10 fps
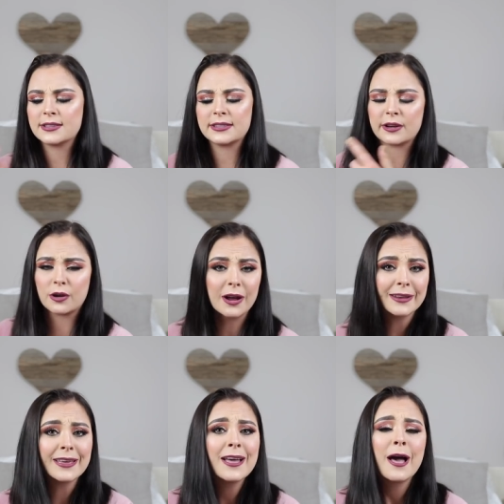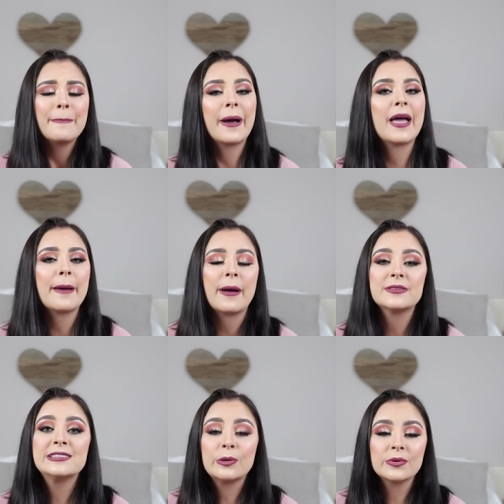asked later on, but
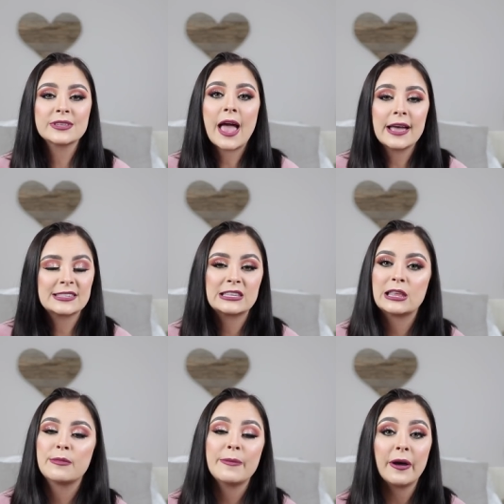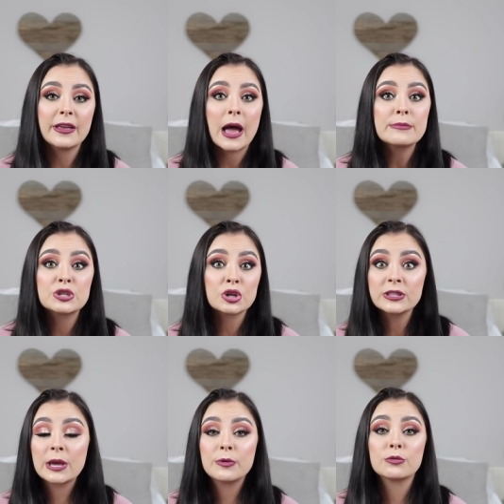about sequels and asking them about it, I'm
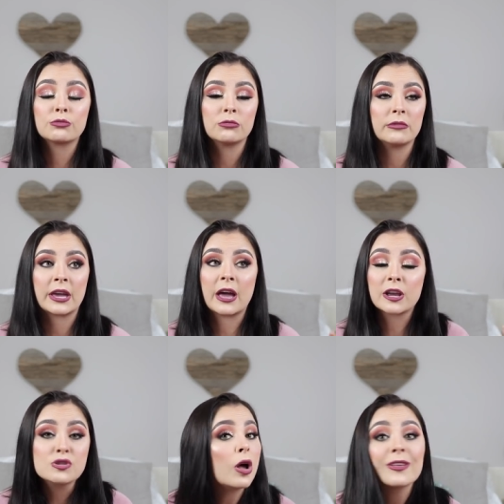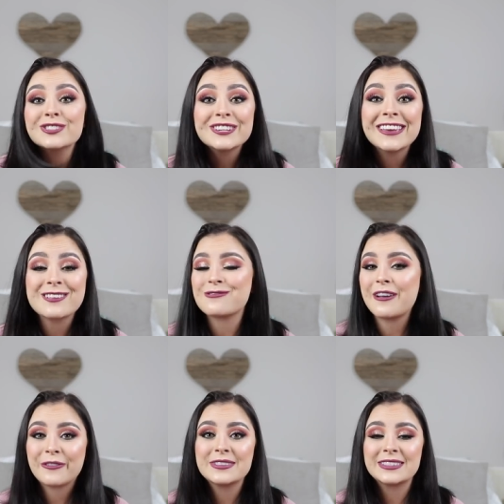sure they would like acknowledge it and
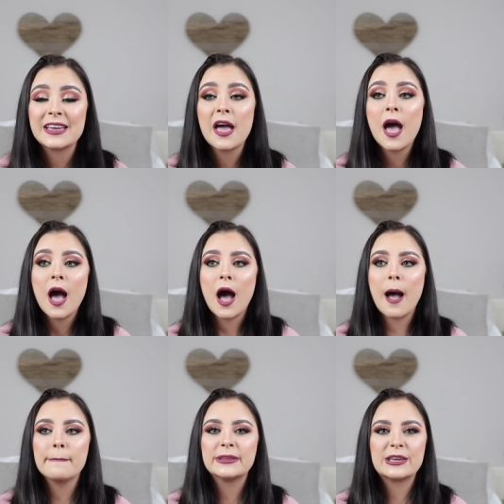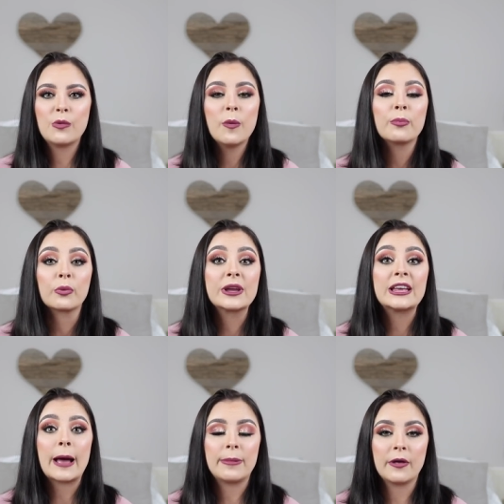reference it, but they won't bring
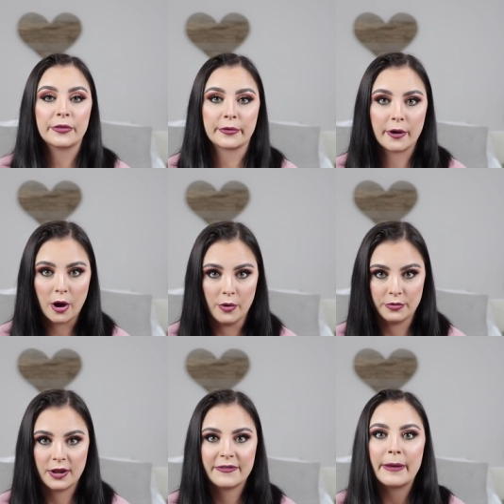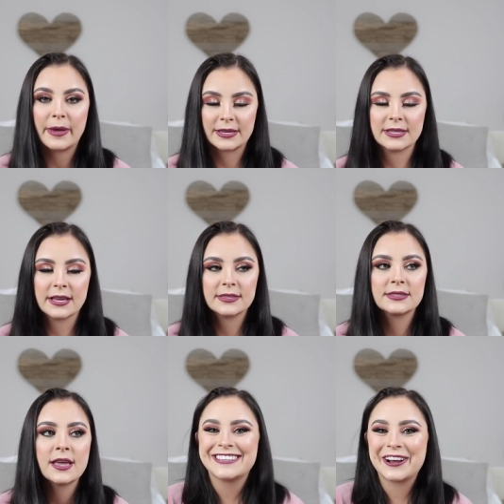it up on their own, if that makes
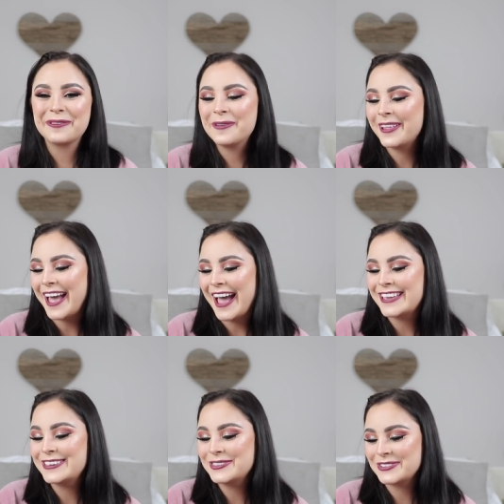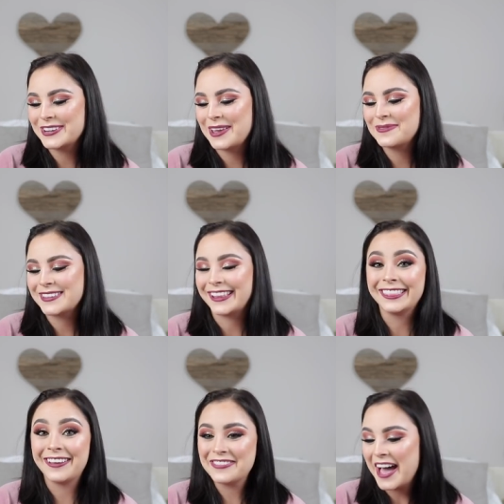sense. Terrible at usernames, I
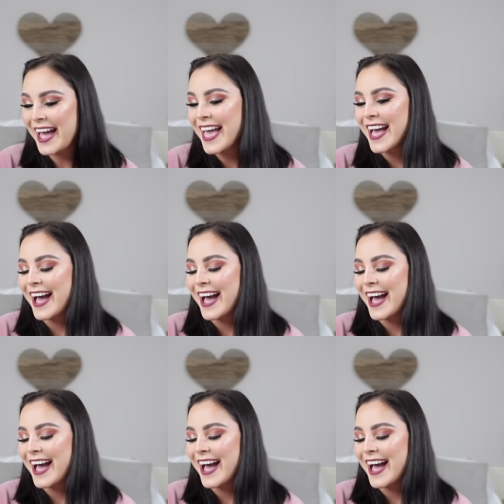love that,